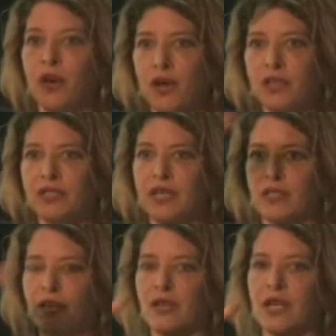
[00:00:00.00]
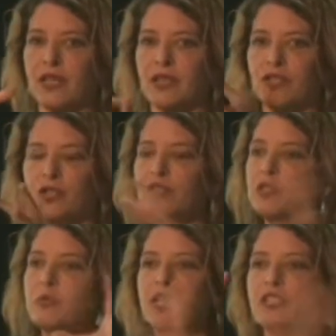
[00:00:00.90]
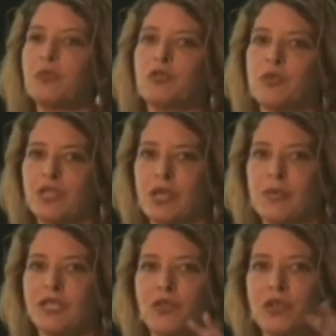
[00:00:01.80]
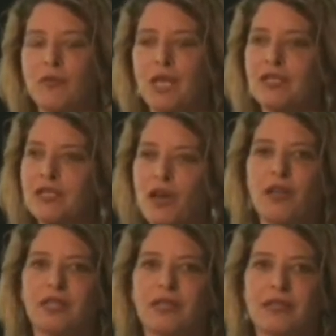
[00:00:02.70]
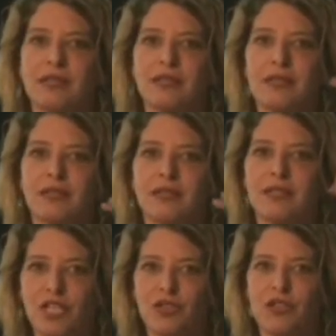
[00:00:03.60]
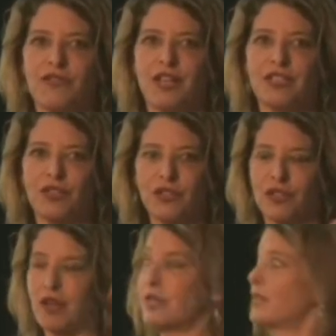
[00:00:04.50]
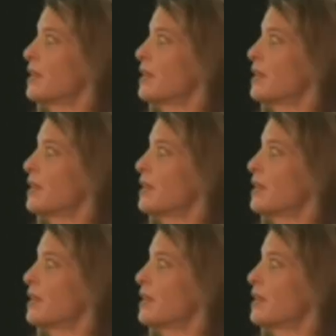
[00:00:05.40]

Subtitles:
all together, and there's no space between them, and so they make solids. Saturated fats are solid.